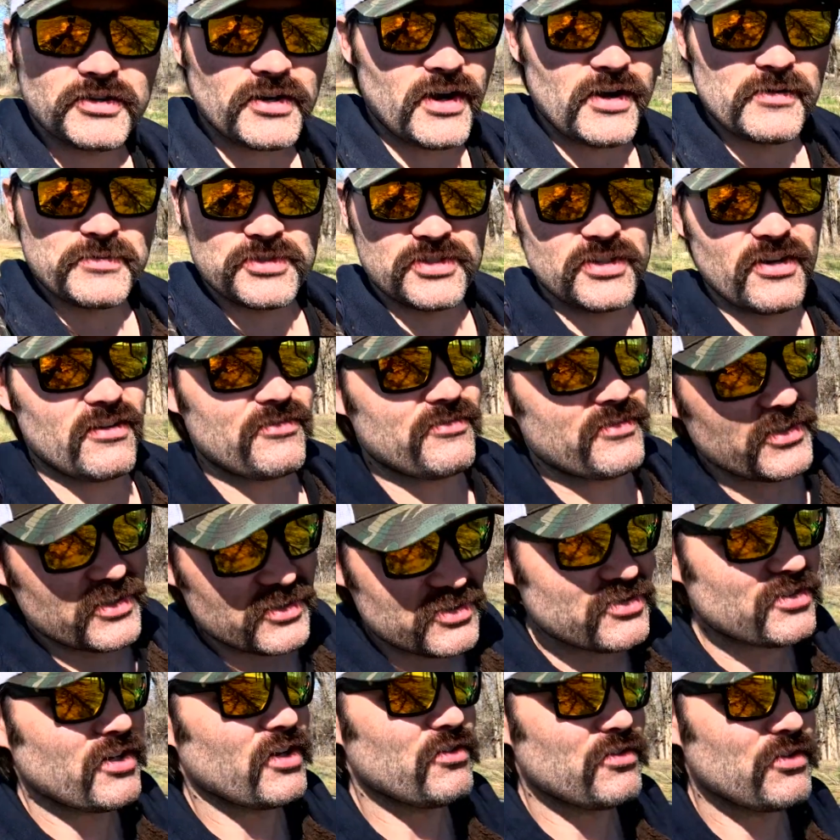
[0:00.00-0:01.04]
crop stuff
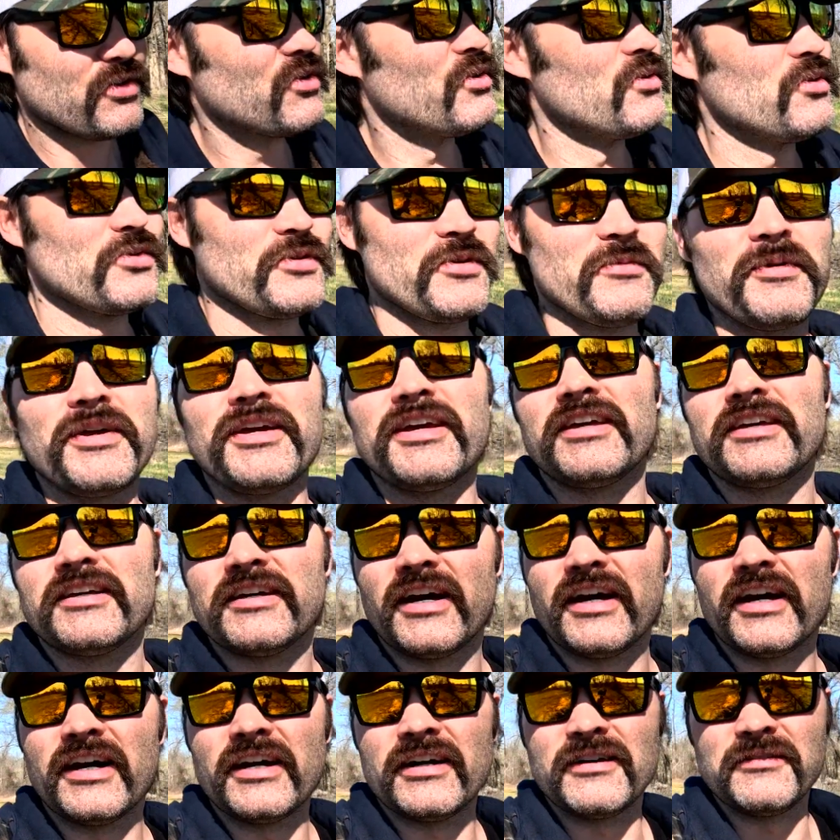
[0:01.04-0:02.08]
is so cool to me.
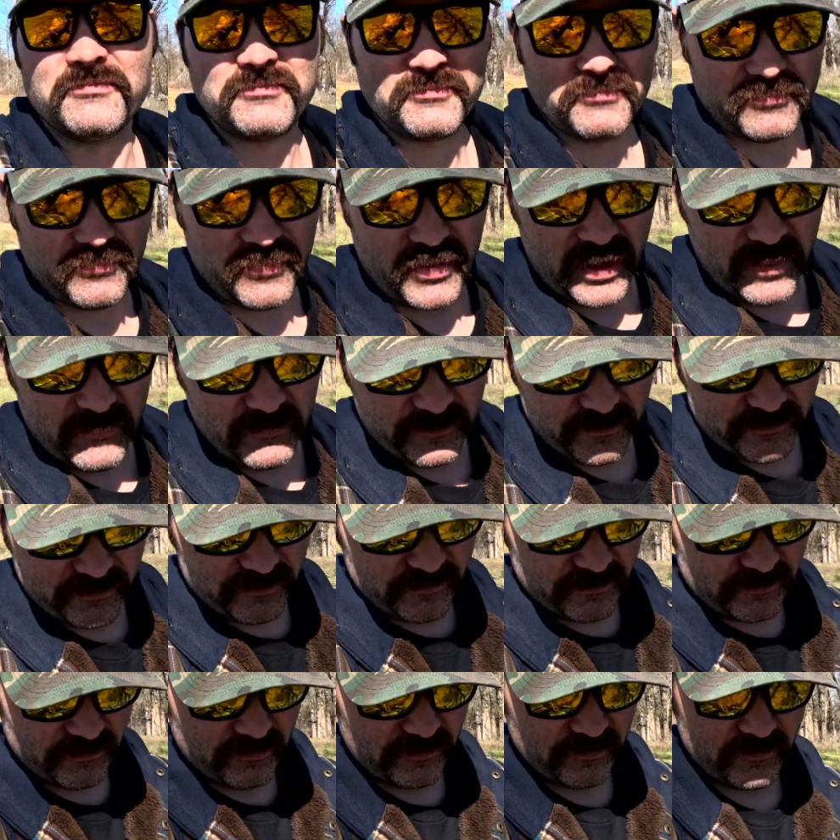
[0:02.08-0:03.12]
Um, I'm
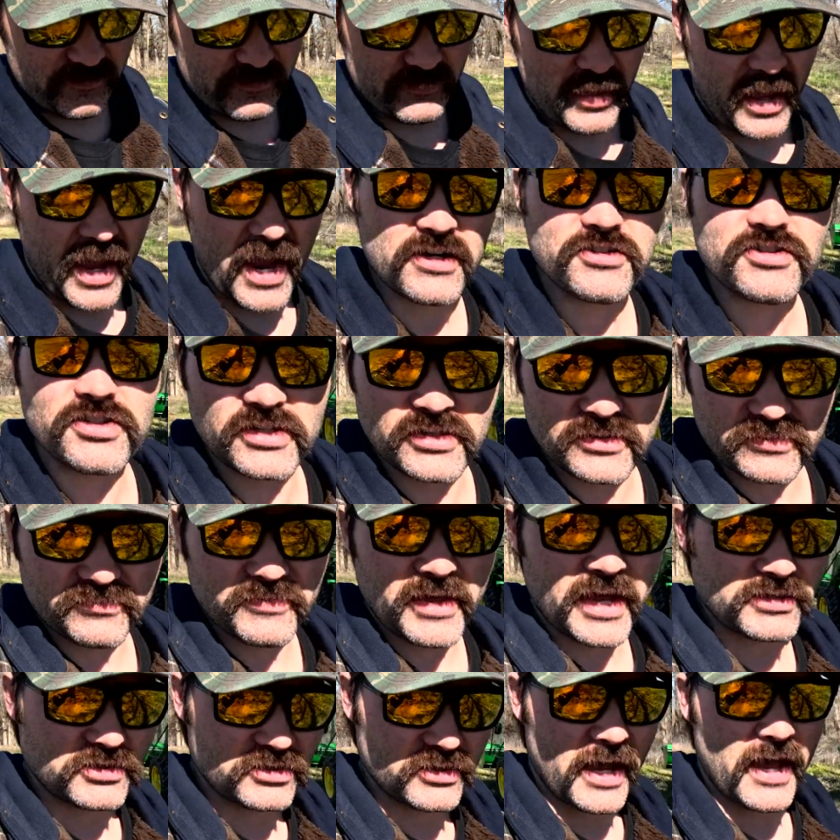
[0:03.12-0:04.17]
actually,
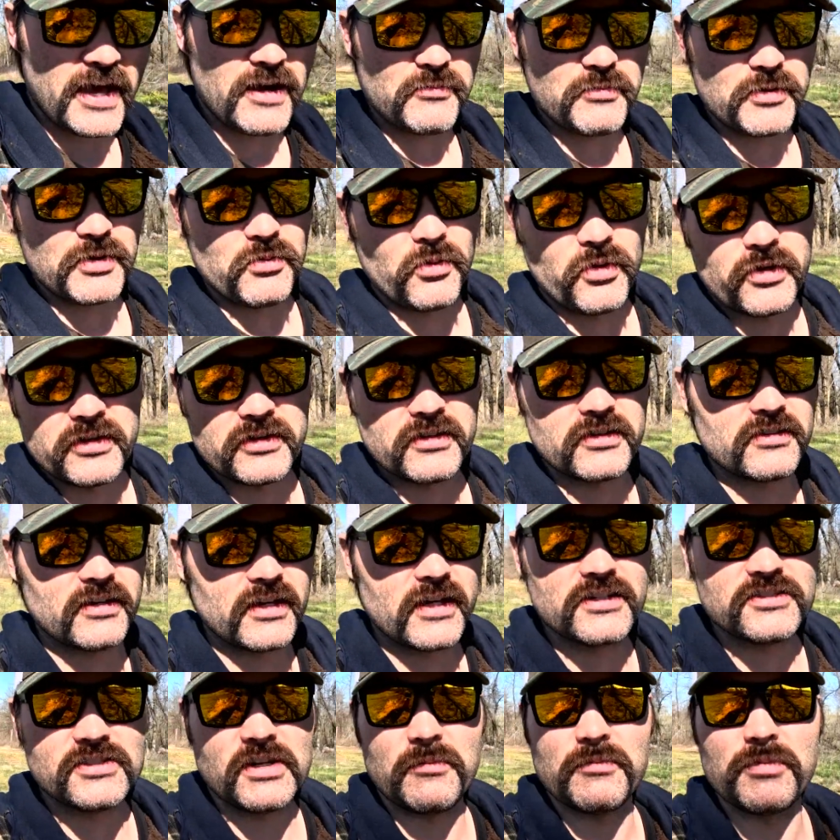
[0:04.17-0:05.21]
that's kind of been one of the
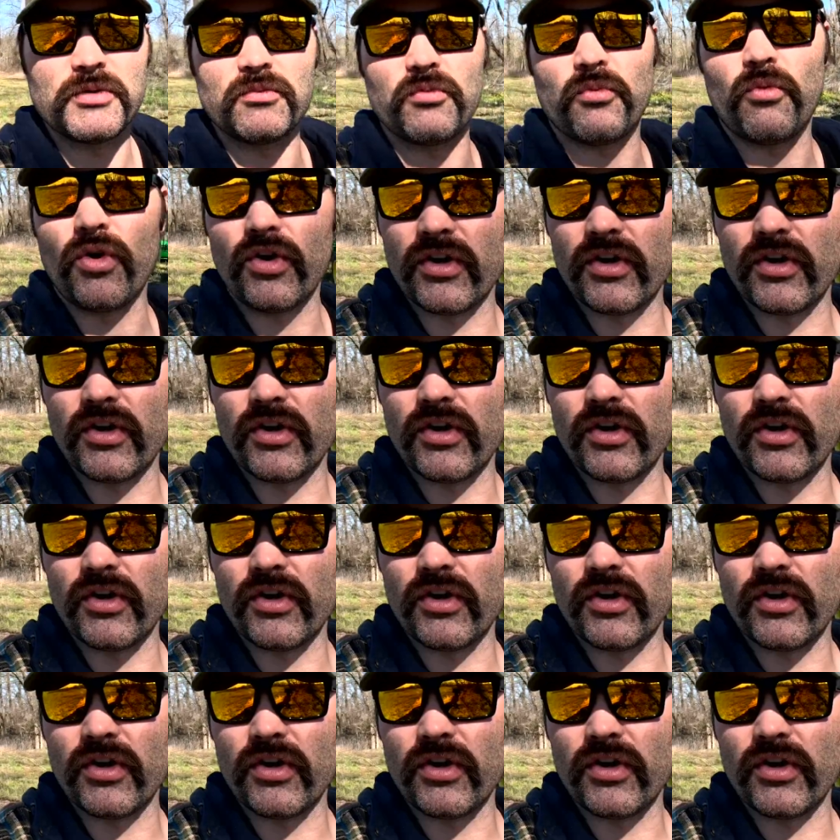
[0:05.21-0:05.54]
things I've been